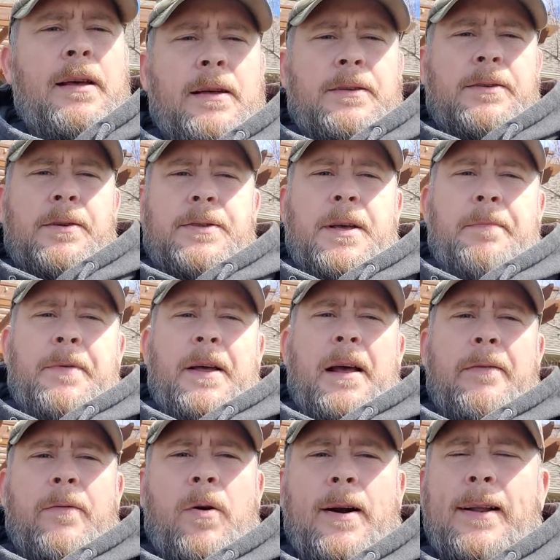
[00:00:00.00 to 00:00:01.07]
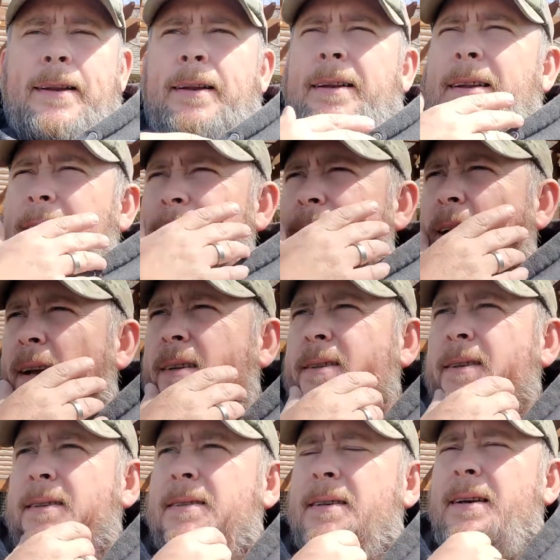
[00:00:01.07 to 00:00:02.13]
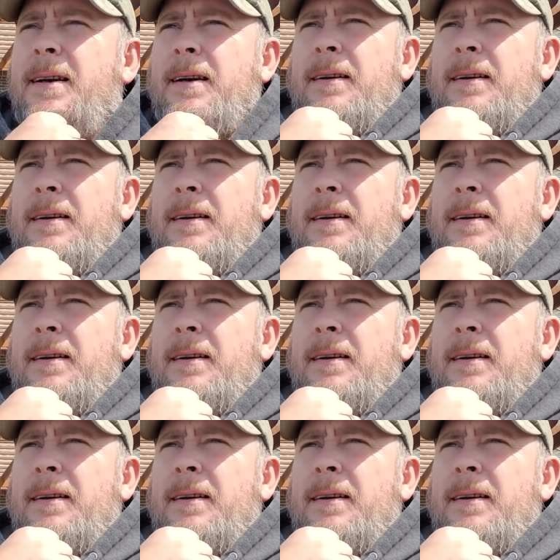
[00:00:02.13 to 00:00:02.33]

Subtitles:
So something I've wanted to discuss has